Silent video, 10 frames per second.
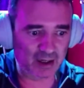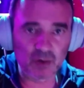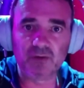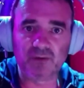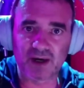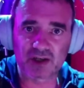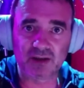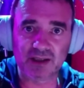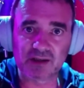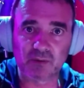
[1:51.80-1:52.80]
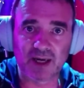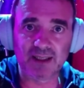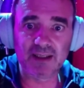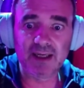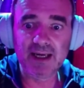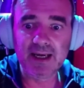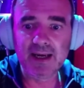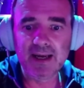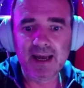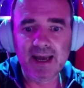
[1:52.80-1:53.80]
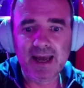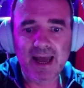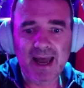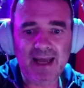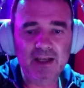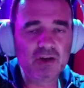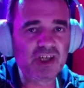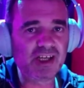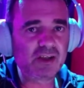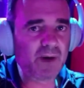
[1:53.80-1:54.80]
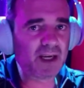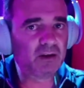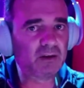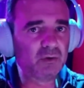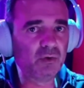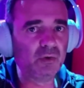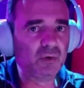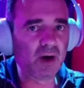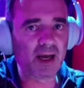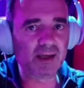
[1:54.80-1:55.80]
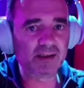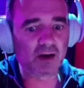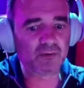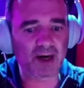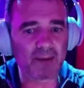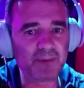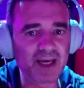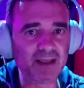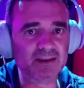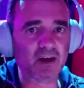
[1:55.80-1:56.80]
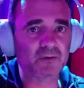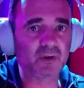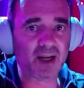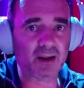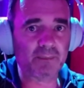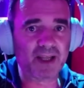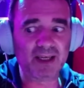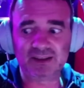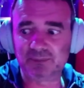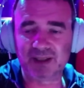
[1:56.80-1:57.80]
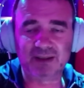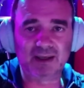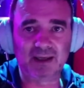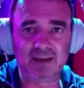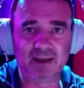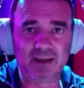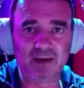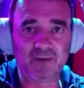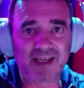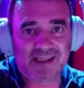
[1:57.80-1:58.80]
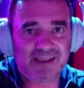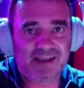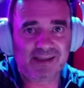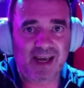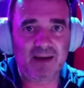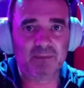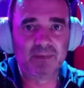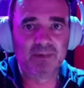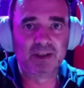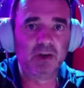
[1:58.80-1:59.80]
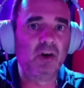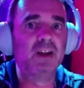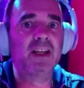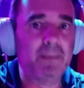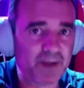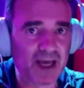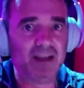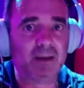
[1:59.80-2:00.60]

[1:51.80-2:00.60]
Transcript: a good version, this one. And you just wait to uh, software updates, software updates, but the, the device is the same. You only update,